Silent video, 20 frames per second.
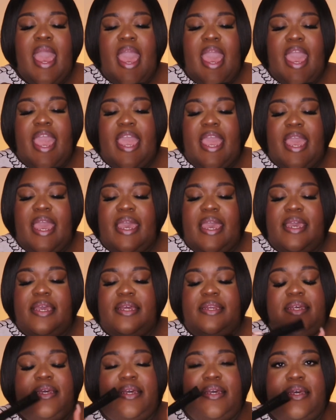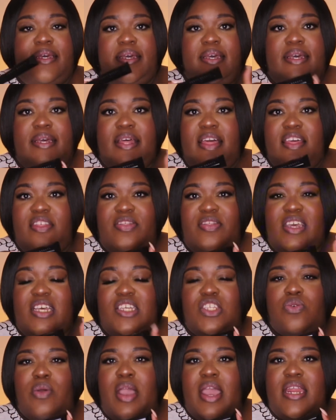And
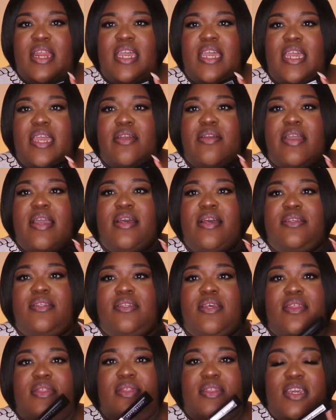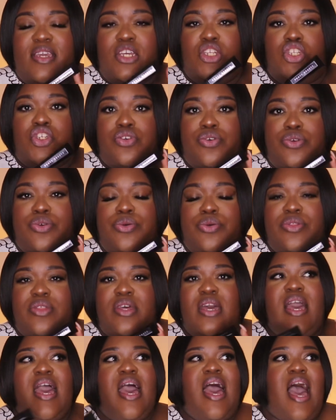this right here is the truth.
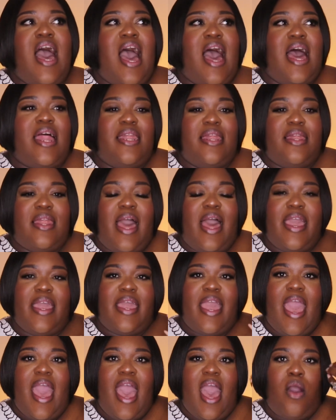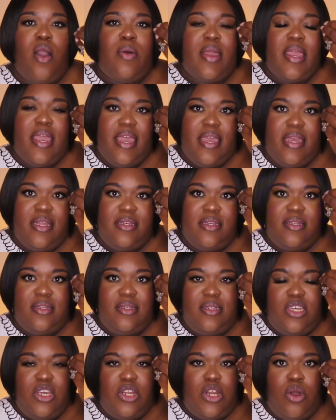I like how it,
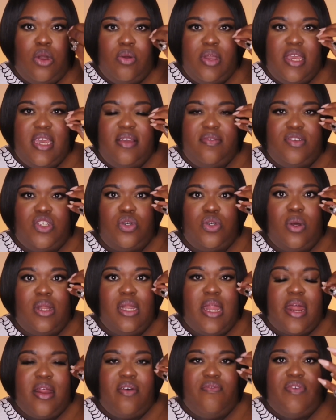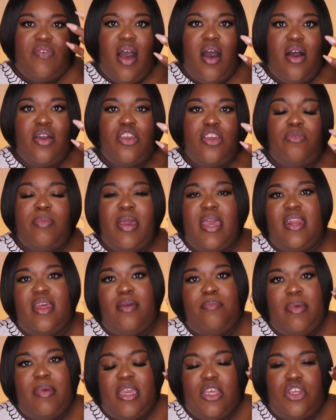you know, gives you a lot of volume and
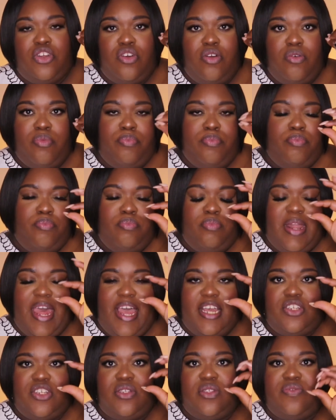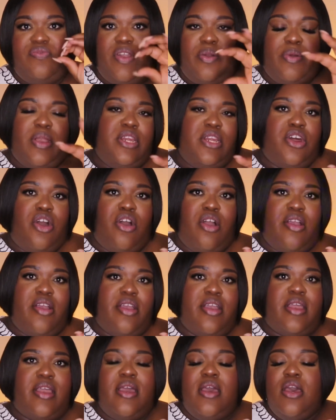it makes your lashes very
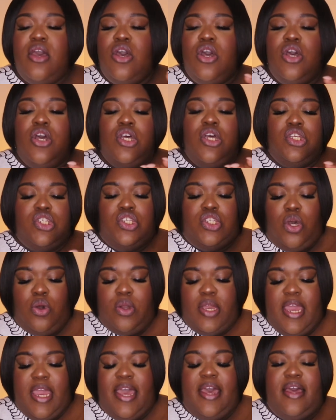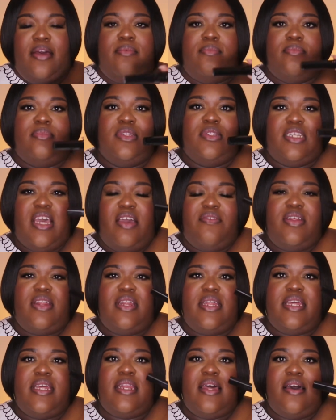dark. So yeah,
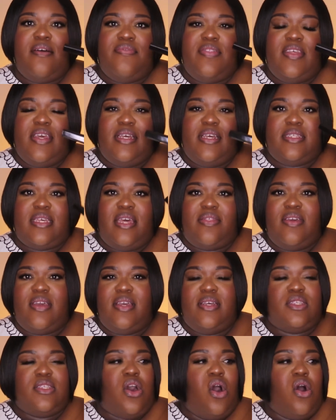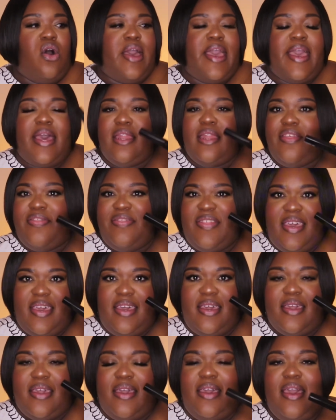definitely love this. I think it's called Hella
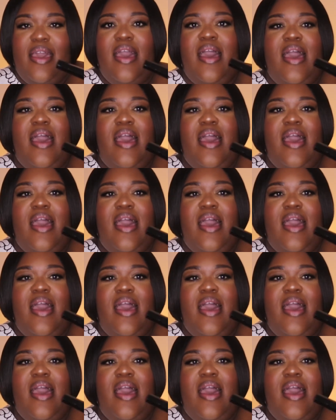Thick.